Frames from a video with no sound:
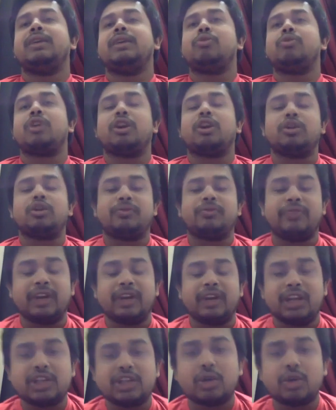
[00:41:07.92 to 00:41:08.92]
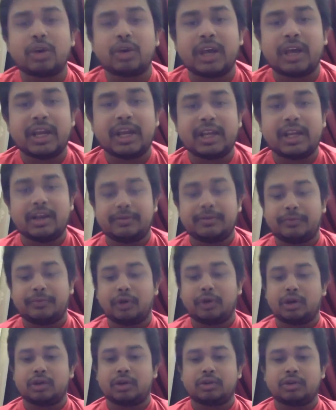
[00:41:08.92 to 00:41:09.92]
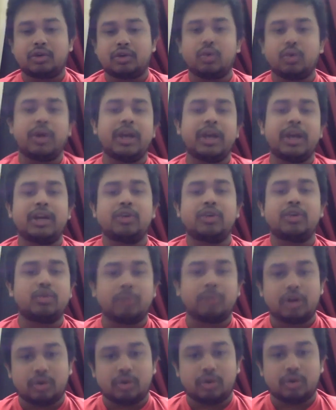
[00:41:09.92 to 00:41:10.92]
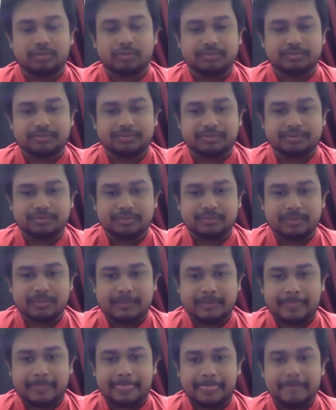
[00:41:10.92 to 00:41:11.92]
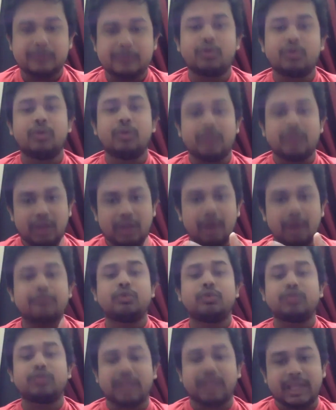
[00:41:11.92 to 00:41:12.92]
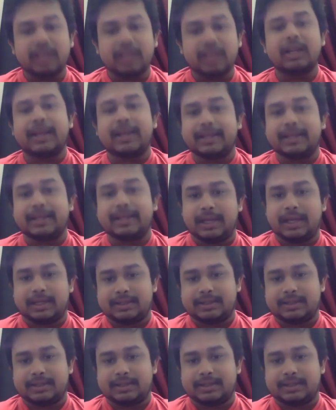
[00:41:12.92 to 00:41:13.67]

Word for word: cannot finish your career for today and tomorrow. So you have to think like that.